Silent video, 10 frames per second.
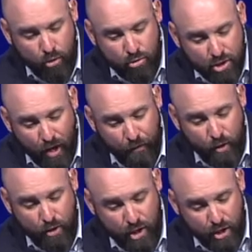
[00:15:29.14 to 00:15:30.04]
who
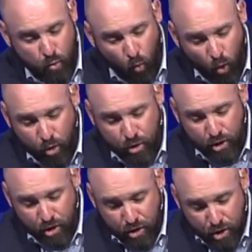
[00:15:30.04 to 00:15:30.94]
suffers is worse
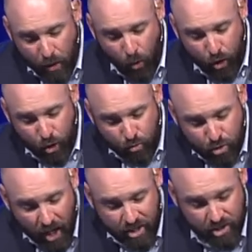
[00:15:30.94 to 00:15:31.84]
than someone who
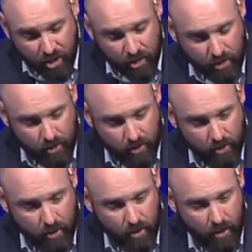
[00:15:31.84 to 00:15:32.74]
doesn't.
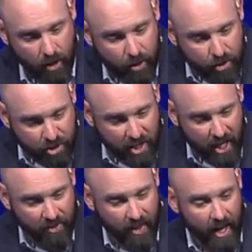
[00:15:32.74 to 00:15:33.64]

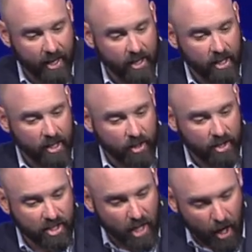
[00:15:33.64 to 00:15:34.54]
Understand that.
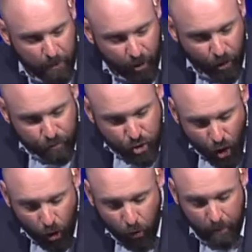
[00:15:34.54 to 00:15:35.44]
The entire book of
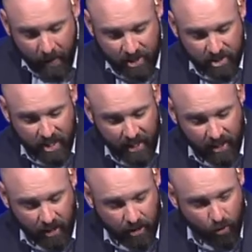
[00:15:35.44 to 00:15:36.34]
Job makes
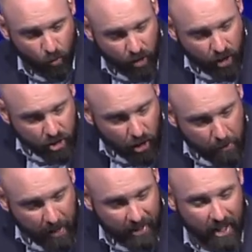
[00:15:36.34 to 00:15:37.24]
that clear. We're going to talk
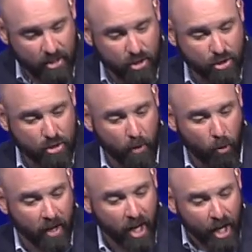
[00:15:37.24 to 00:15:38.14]
about that in just a
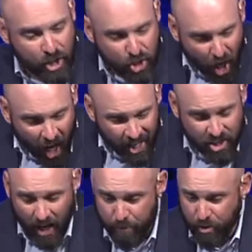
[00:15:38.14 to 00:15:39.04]
moment. John
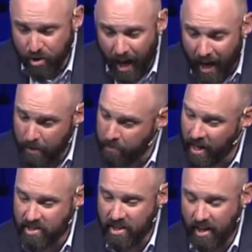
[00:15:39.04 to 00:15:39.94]
chapter 9
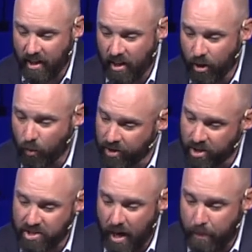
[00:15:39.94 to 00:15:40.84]
makes that clear when the
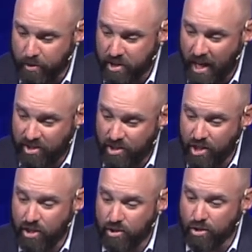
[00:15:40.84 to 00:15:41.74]
disciples asked
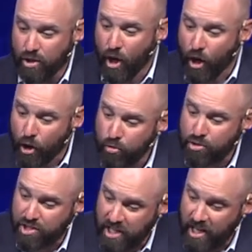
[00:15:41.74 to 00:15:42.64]
Jesus, Who
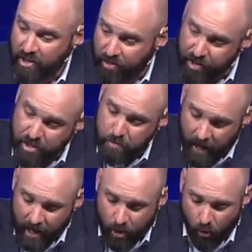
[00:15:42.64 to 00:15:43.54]
sinned, this
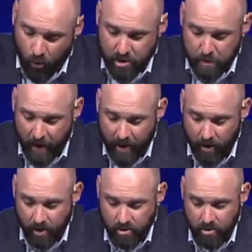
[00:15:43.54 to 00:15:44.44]
man or his
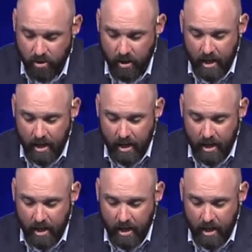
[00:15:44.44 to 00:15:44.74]
parents?